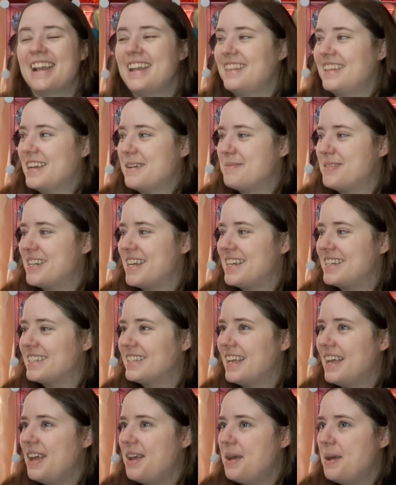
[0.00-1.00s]
I can't think of my
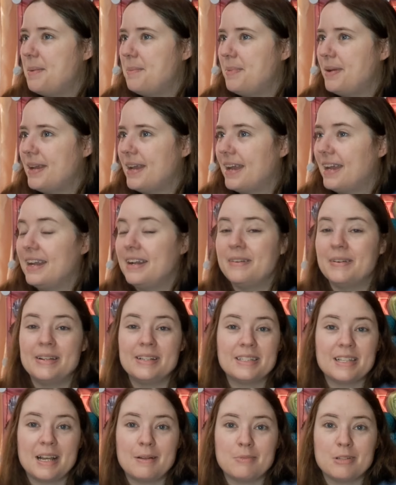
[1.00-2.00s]
days. But yeah,
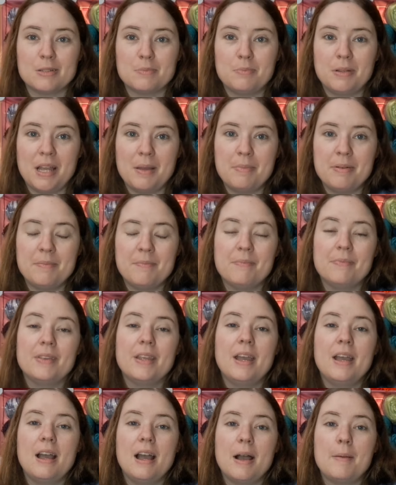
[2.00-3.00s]
anyways, I'm just blabbing.
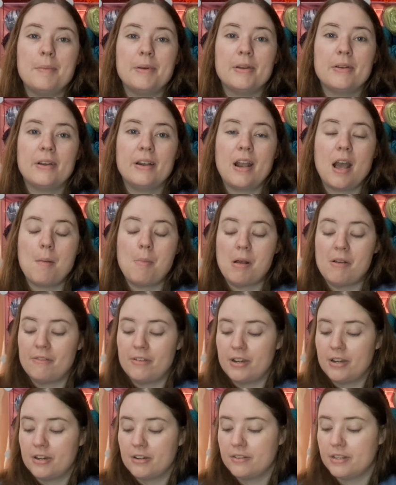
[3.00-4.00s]
I'm going to go ahead and hop off
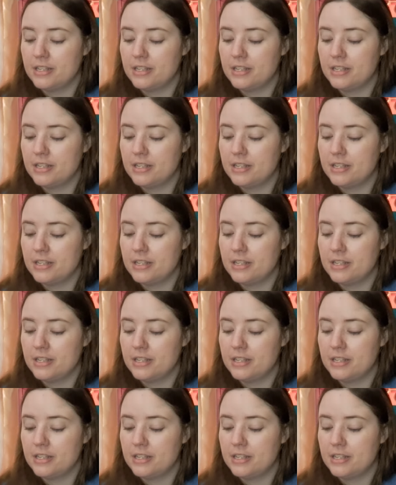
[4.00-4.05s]
here.